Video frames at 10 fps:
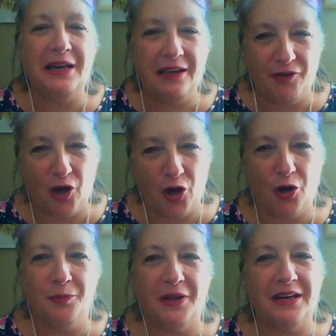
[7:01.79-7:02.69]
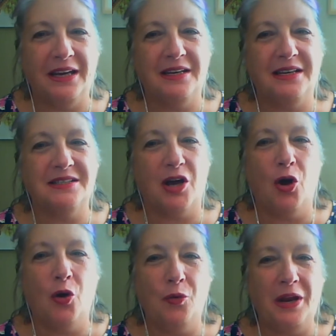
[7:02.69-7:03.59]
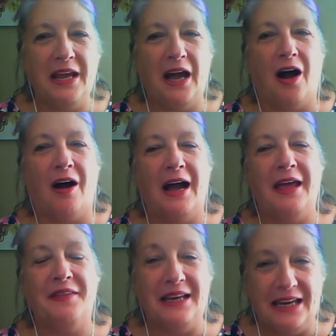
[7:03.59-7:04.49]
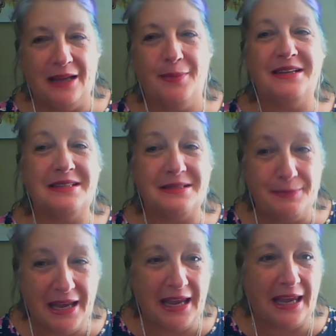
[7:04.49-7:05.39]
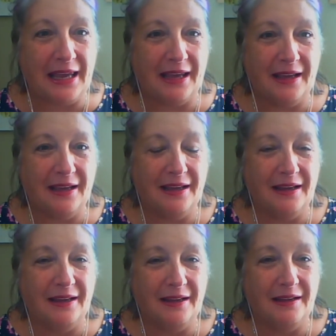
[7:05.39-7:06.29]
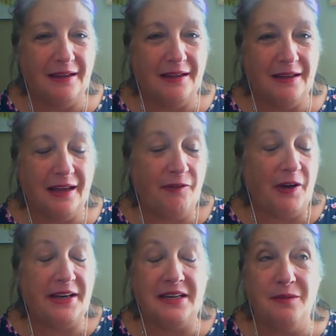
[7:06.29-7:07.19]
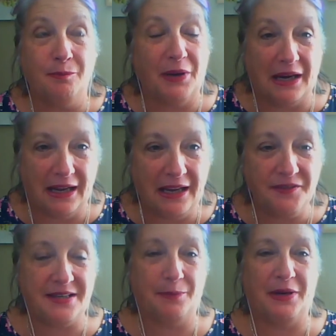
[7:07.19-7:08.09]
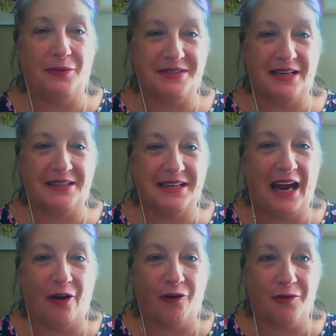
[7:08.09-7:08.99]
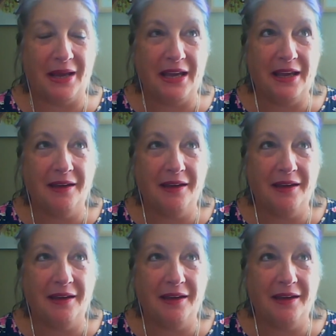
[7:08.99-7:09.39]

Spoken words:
home that it is only I that limits me. If I didn't believe somebody was there to carry me,